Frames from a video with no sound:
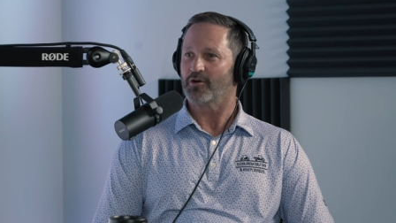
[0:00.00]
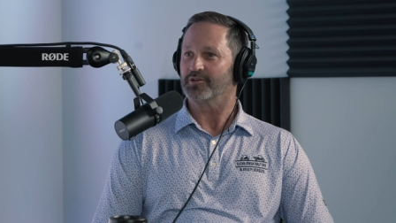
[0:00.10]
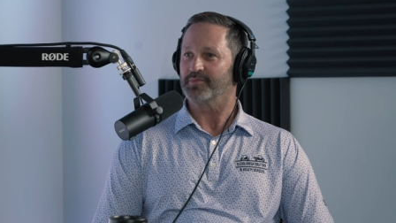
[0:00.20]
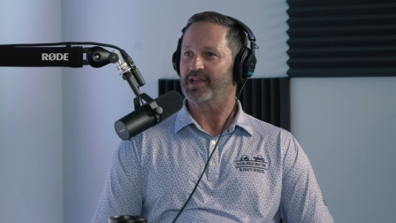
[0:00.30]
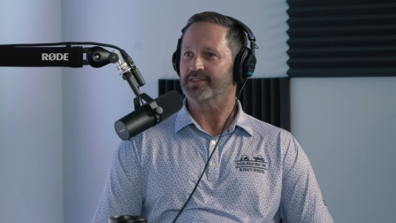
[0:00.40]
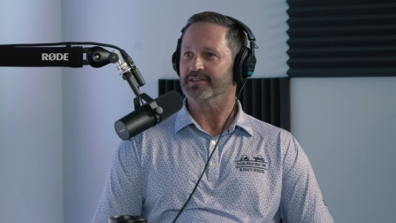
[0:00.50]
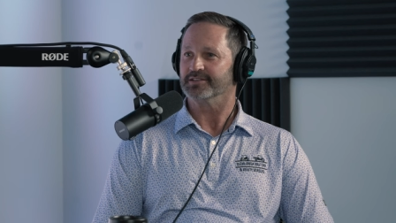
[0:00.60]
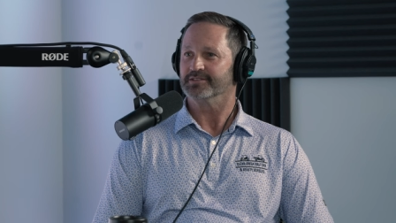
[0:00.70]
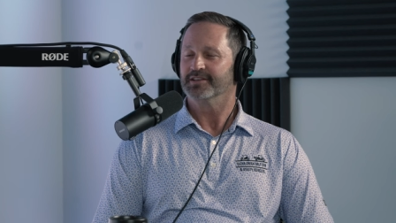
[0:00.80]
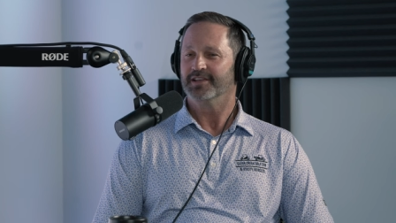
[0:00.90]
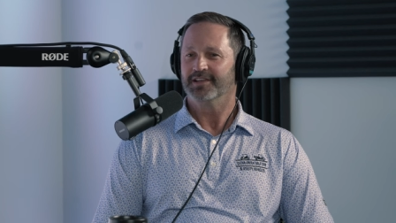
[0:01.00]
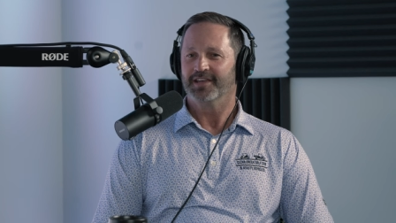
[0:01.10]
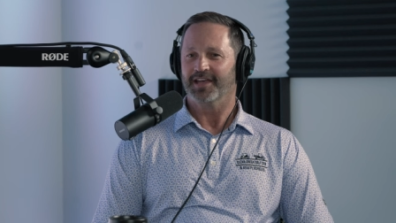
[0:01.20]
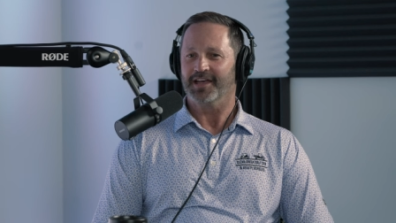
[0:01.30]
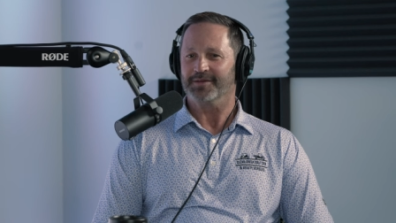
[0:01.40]
growing back then. Yeah, yeah.
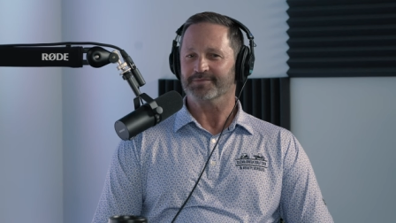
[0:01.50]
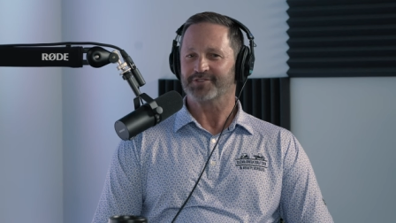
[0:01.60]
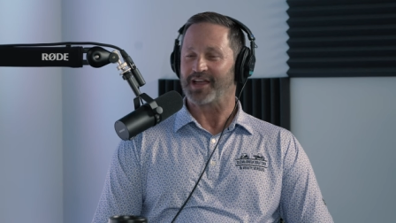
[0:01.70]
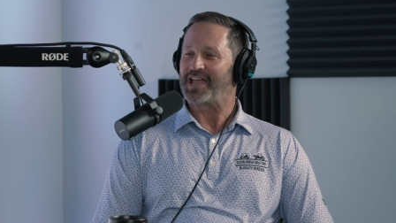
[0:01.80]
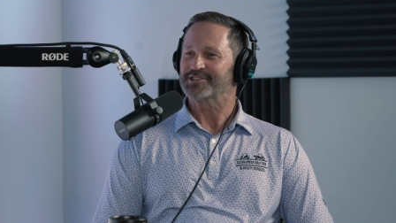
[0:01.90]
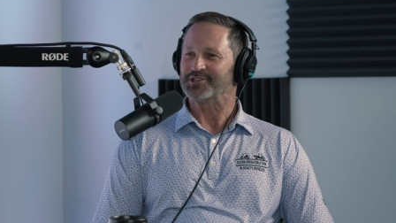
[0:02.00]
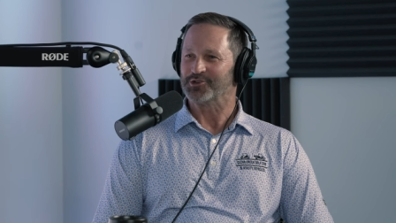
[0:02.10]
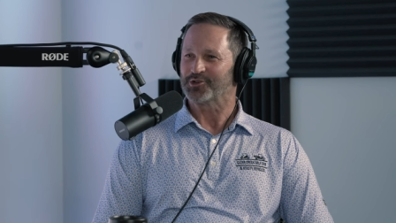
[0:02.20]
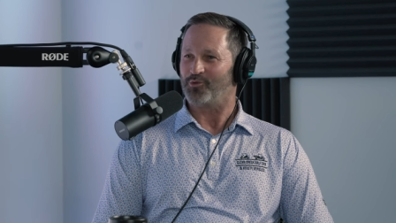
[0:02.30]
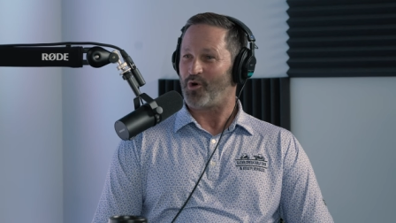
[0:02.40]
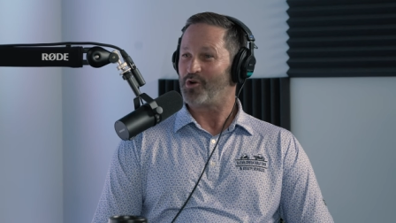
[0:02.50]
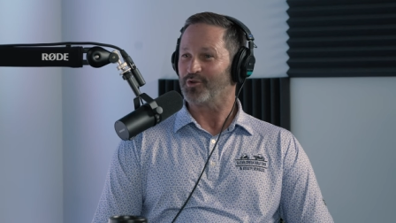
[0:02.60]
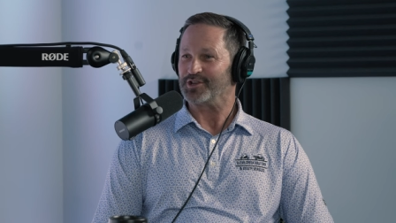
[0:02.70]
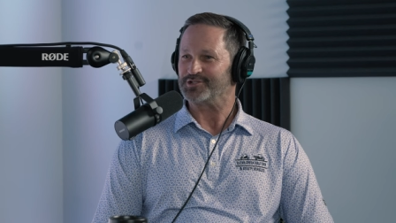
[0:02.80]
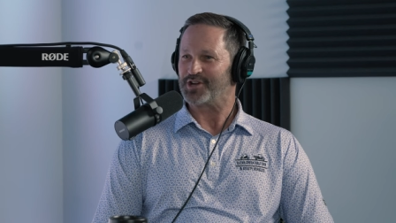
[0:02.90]
Um, so I actually took the
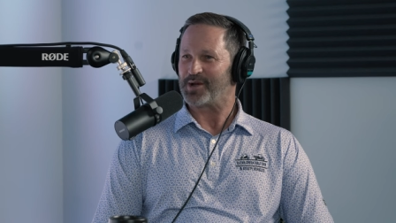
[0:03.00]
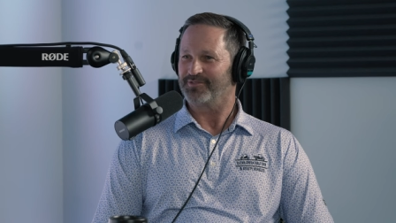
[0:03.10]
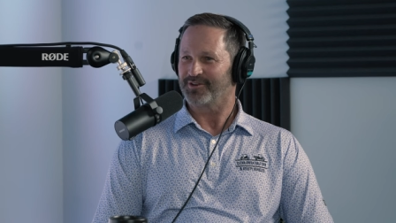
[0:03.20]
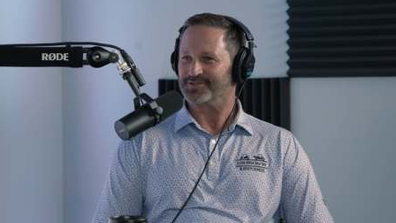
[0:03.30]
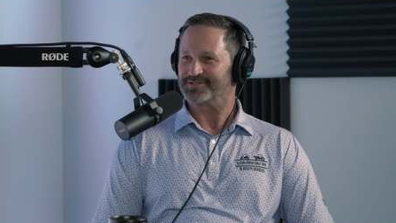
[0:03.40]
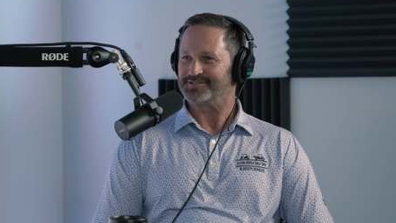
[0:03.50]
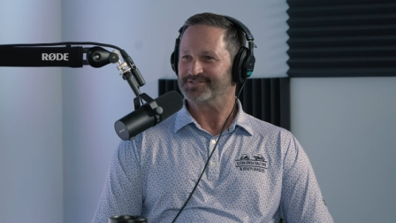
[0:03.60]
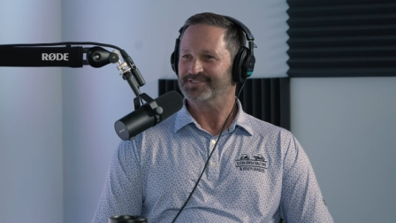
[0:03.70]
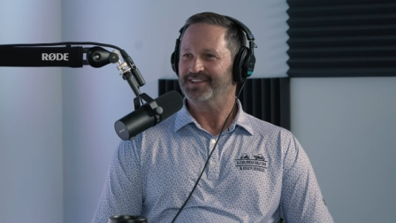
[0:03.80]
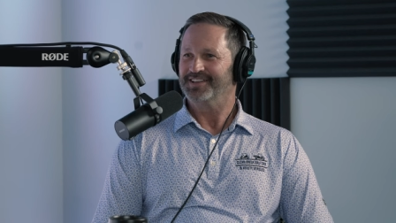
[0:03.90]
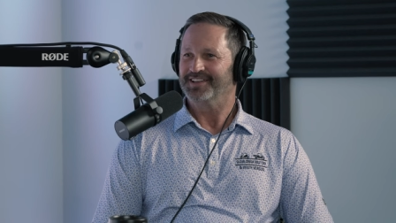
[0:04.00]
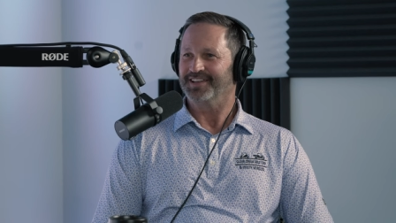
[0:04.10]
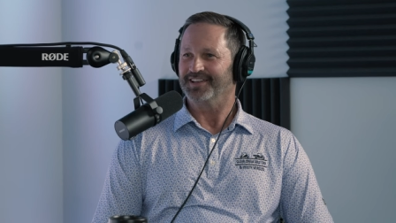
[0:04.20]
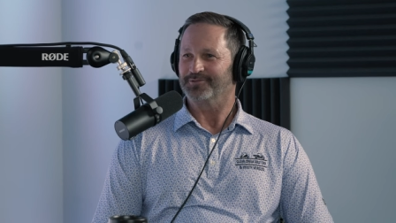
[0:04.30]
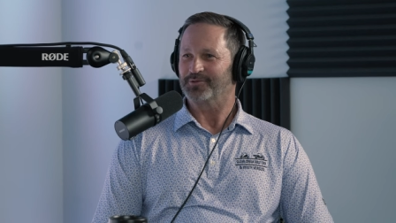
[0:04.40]
Walgreens job first
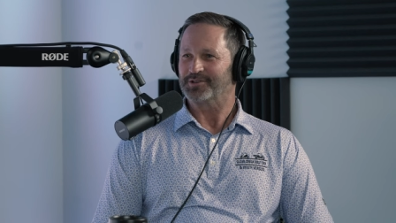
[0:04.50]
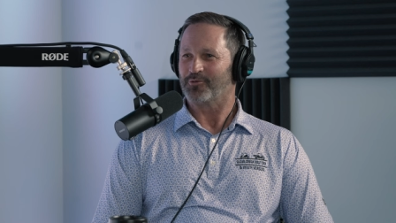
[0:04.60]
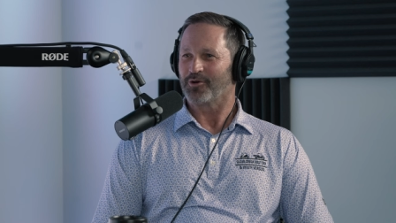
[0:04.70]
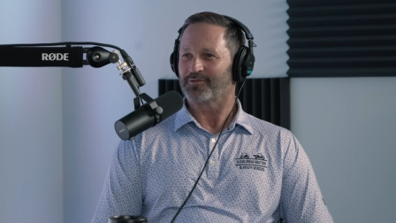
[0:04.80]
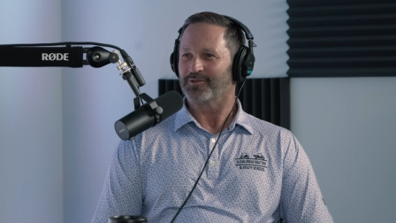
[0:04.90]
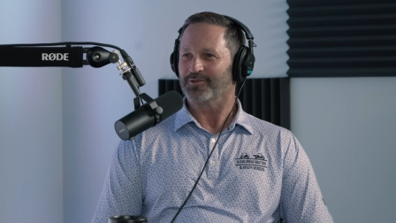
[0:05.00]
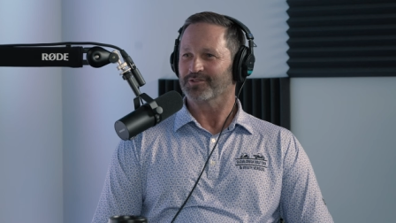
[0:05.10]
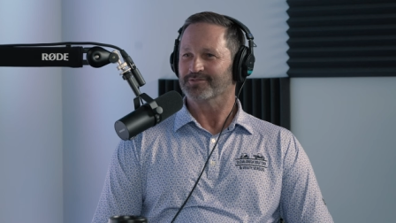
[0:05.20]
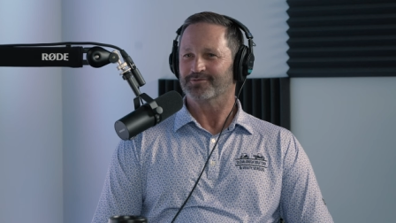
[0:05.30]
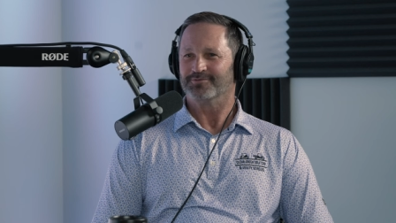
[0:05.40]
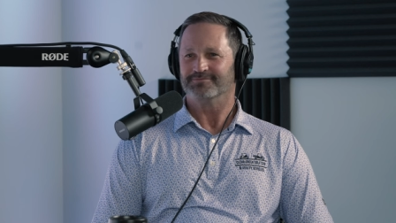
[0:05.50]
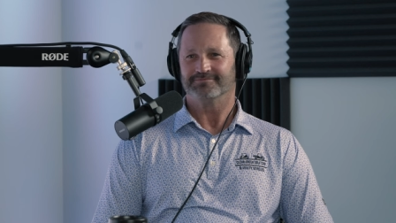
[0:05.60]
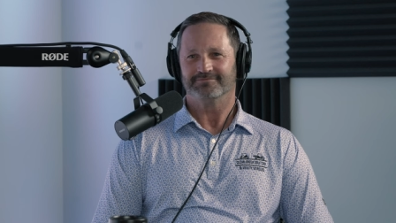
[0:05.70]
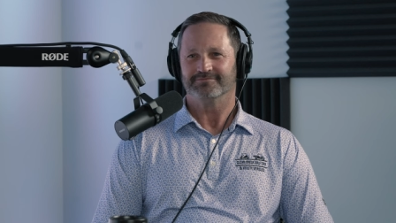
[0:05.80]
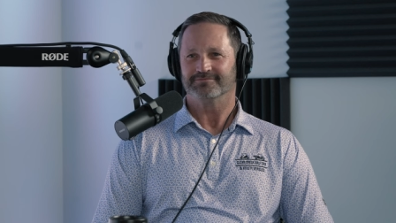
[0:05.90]
and went to work for
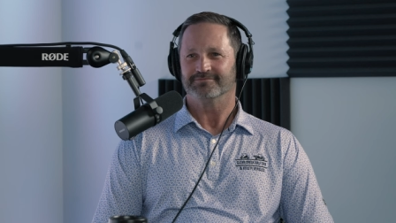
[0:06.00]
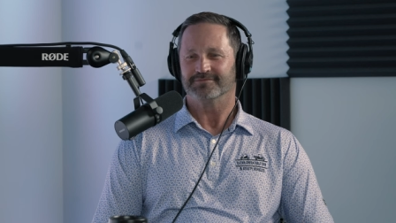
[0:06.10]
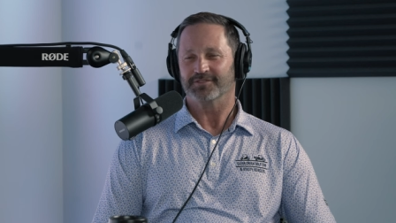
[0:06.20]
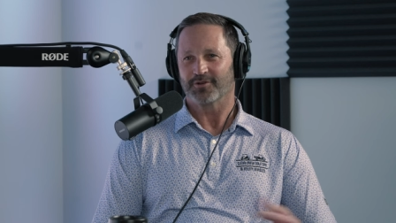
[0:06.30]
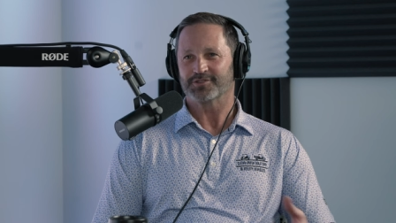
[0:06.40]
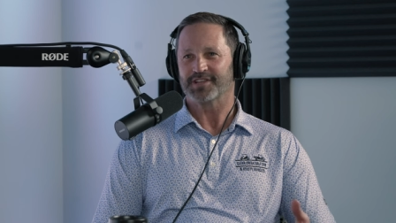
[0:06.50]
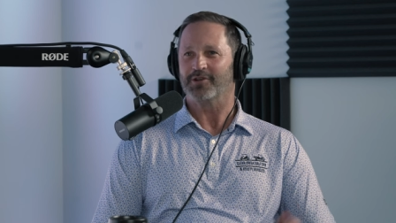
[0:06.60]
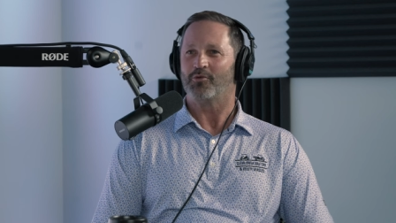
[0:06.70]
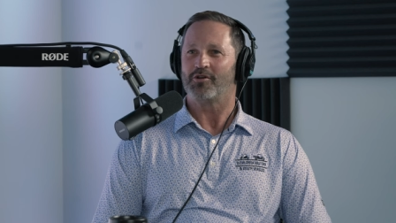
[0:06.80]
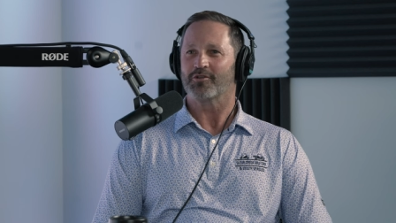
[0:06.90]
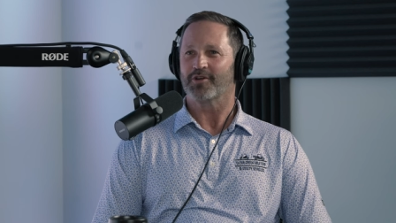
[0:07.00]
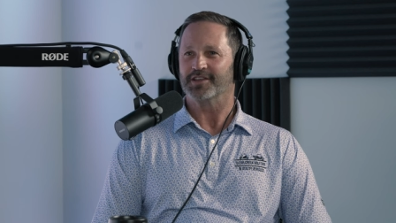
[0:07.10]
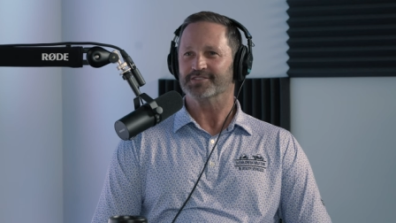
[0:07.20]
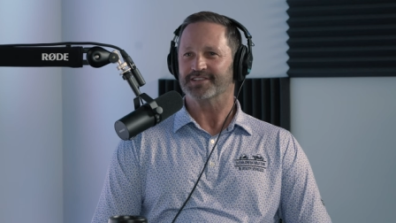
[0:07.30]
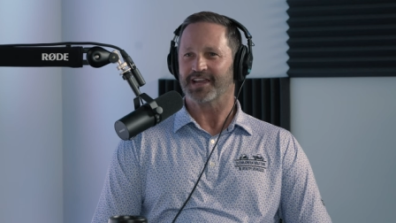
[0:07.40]
the first day at
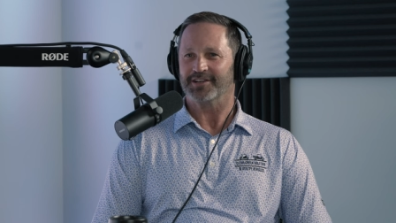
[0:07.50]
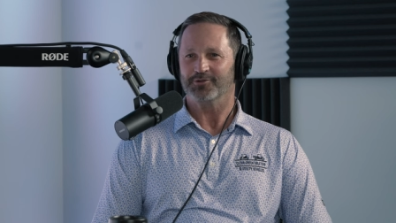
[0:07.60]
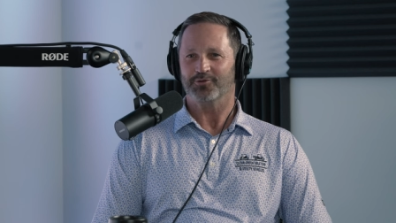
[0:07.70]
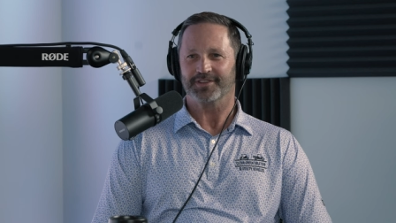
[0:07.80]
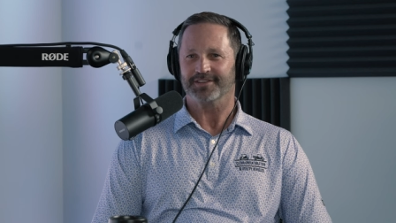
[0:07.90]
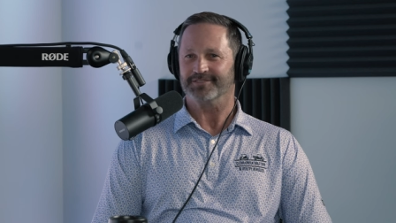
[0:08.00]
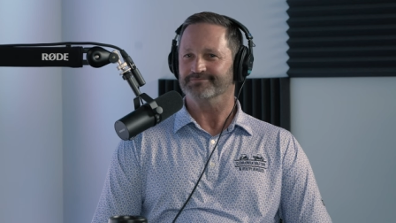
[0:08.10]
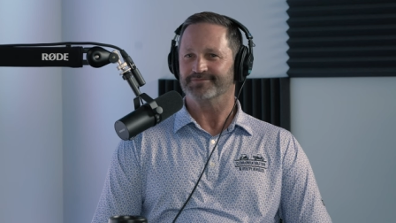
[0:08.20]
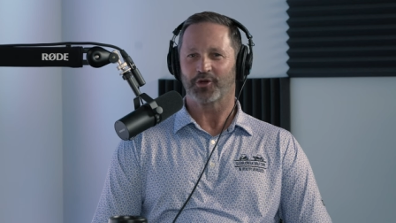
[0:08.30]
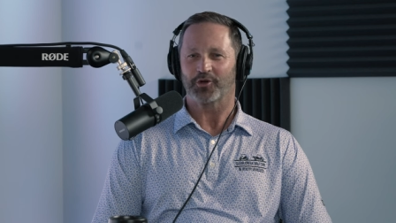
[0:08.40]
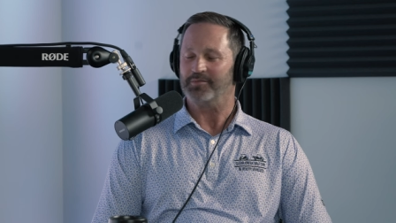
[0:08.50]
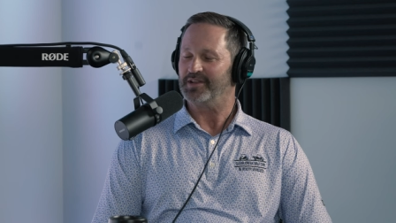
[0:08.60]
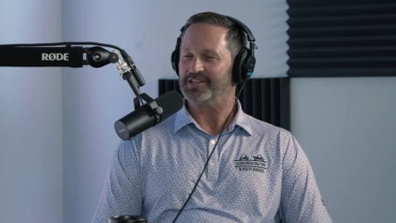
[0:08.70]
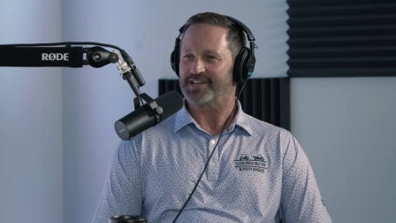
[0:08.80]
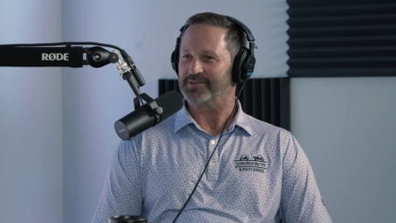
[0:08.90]
Walgreens, and I knew within 30
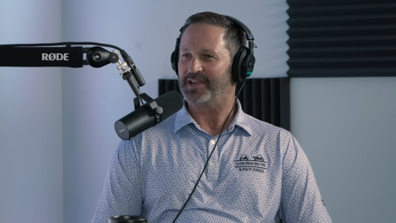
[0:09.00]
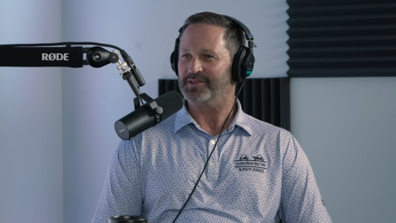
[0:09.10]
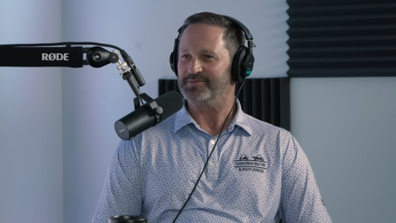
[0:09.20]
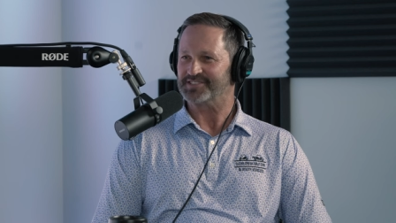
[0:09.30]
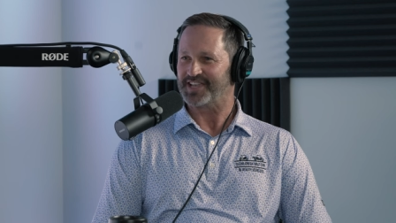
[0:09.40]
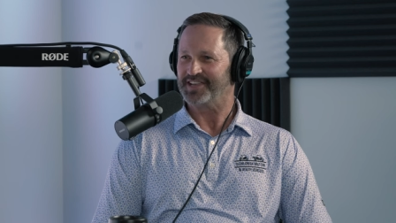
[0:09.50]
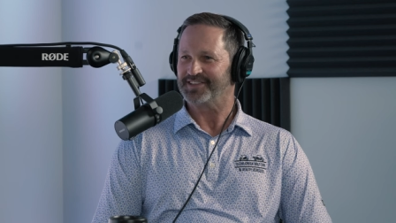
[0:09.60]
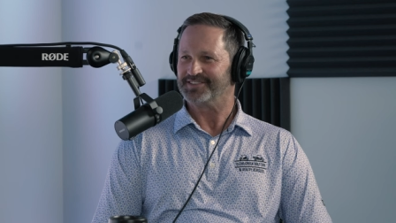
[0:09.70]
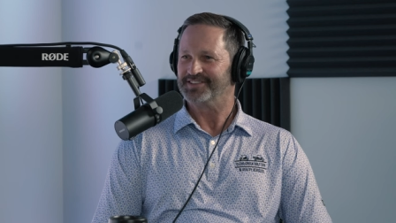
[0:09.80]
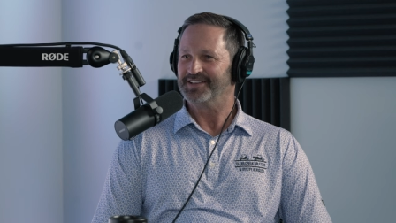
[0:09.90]
minutes I'd made a mistake,